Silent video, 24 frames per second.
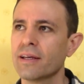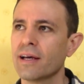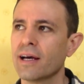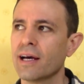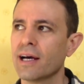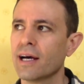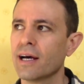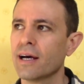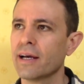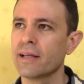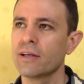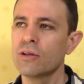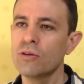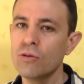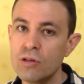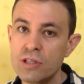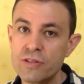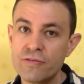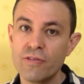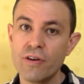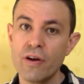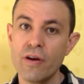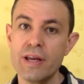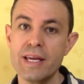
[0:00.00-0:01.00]
it
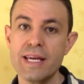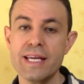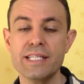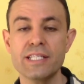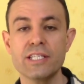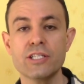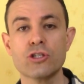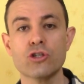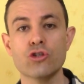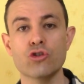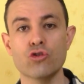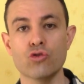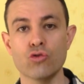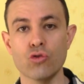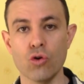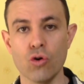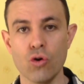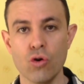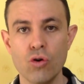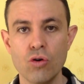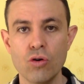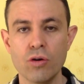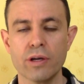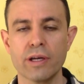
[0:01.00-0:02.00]
looks very easy to
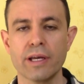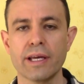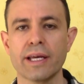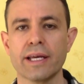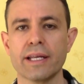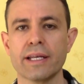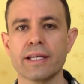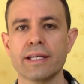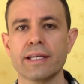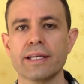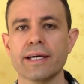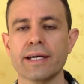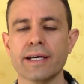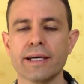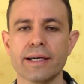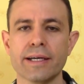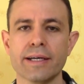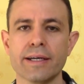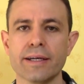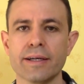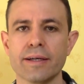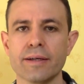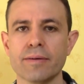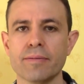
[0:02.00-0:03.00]
draw, and
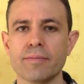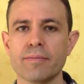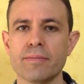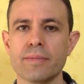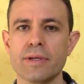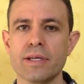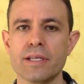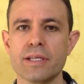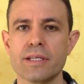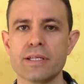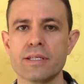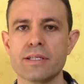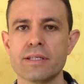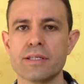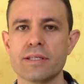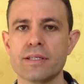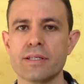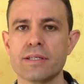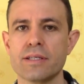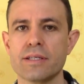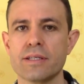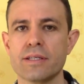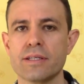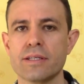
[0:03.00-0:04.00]
it
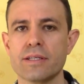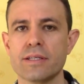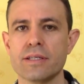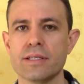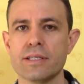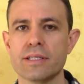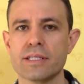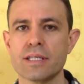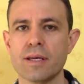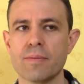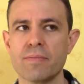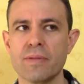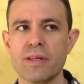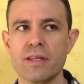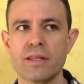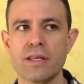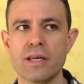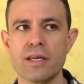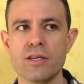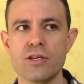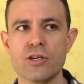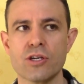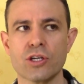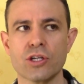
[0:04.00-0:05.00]
is something
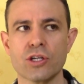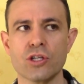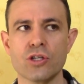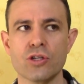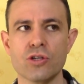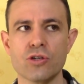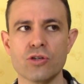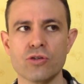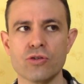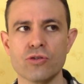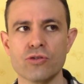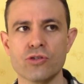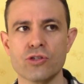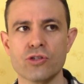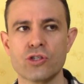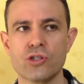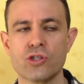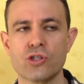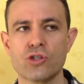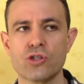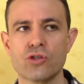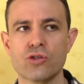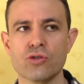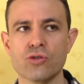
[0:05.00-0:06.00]
that you can
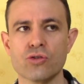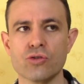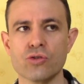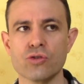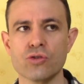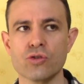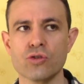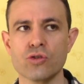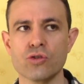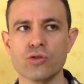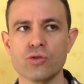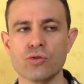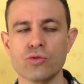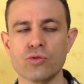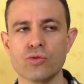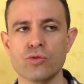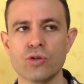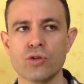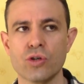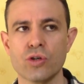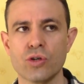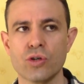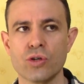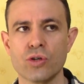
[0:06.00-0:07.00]
use to
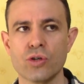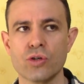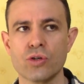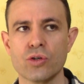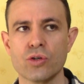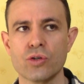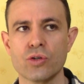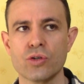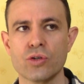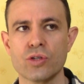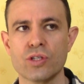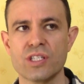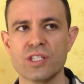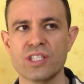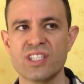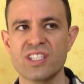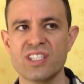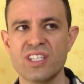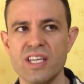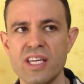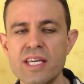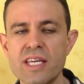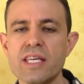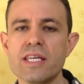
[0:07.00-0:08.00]

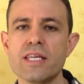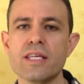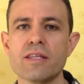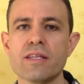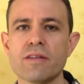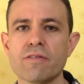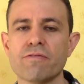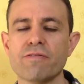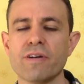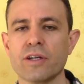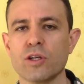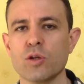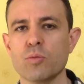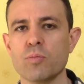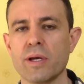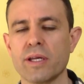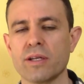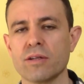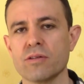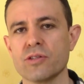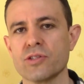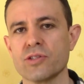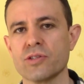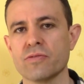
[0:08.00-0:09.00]
see the
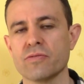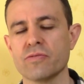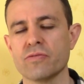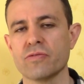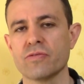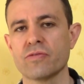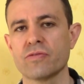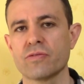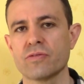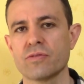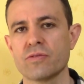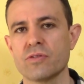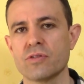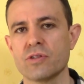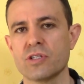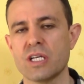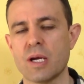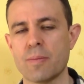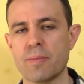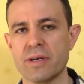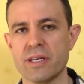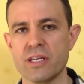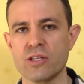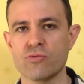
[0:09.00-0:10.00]
fundamentals of
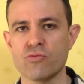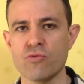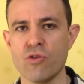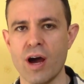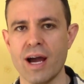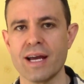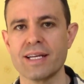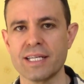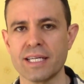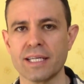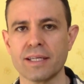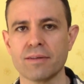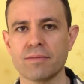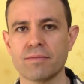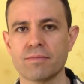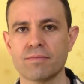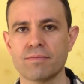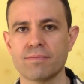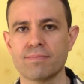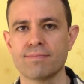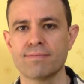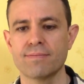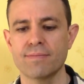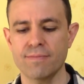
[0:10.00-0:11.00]
Japanese writing
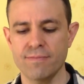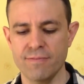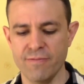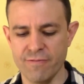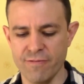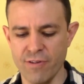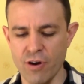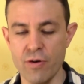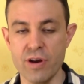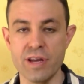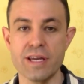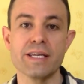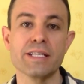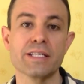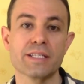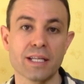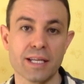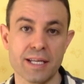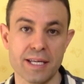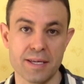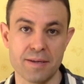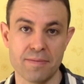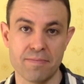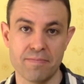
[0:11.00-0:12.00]
very
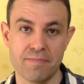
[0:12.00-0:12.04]
easily.